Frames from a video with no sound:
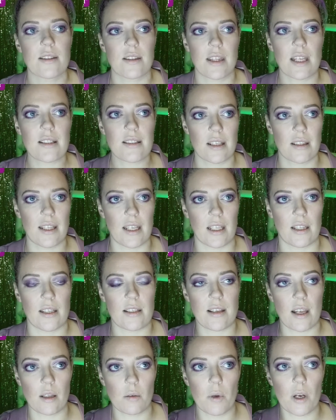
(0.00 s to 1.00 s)
That's the thing.
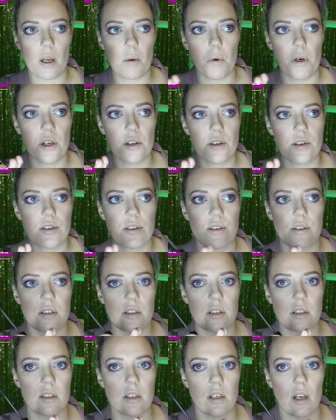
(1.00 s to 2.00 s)
This other one I watched,
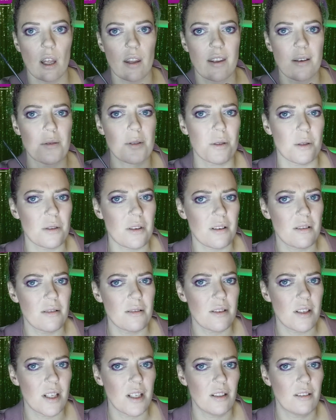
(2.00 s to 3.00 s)
I think it was also
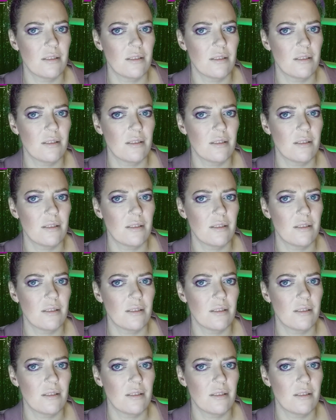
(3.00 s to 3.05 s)
called